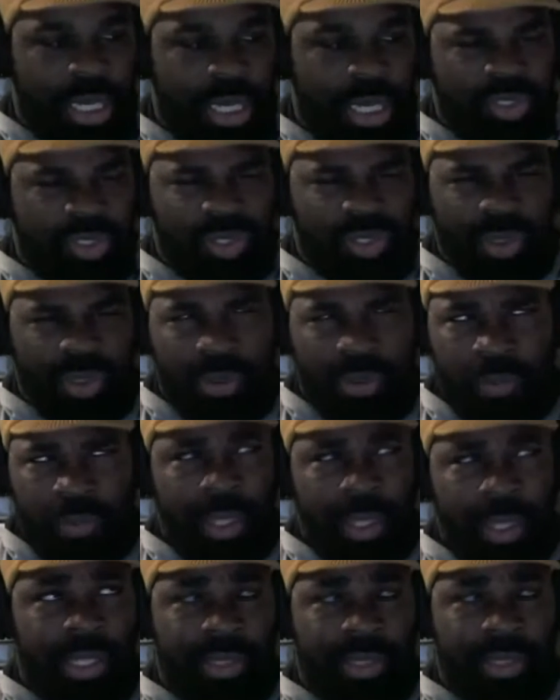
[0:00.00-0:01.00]
So
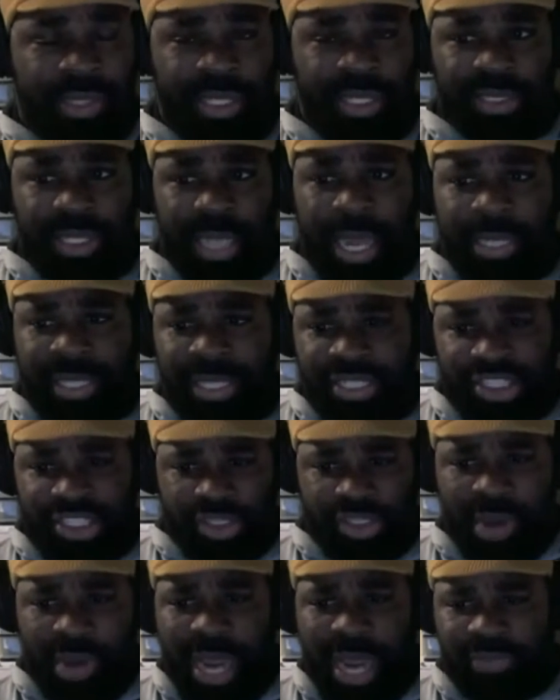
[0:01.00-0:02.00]
one of the things that they
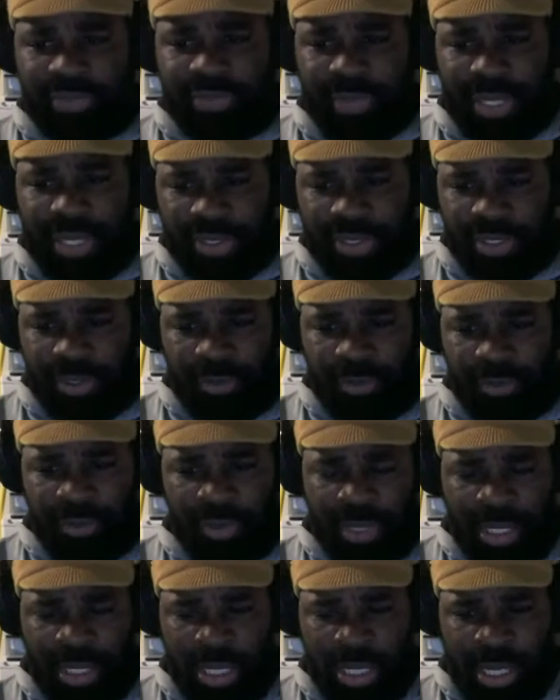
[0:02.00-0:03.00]
just graduated to
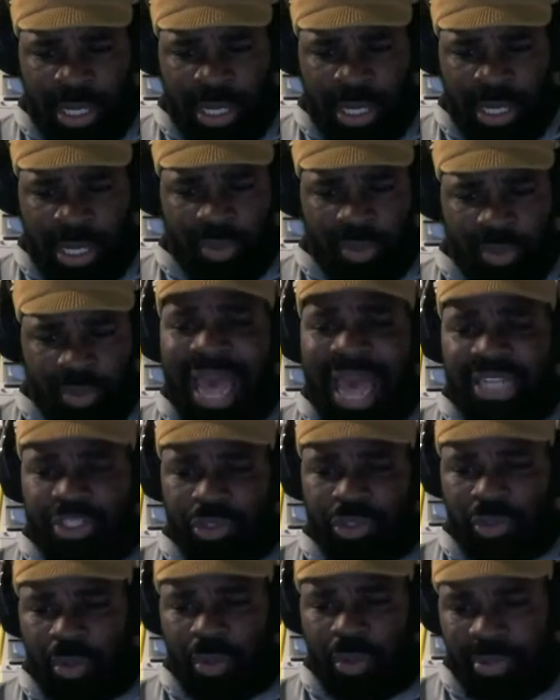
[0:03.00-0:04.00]
was
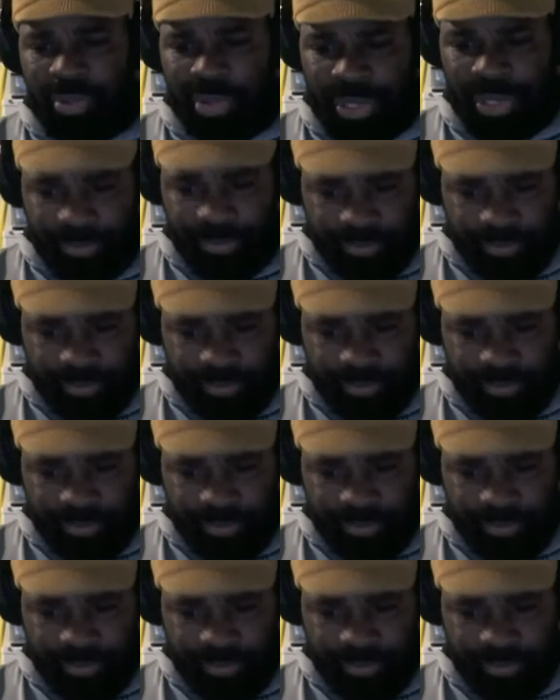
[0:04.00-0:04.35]
Astro Boy.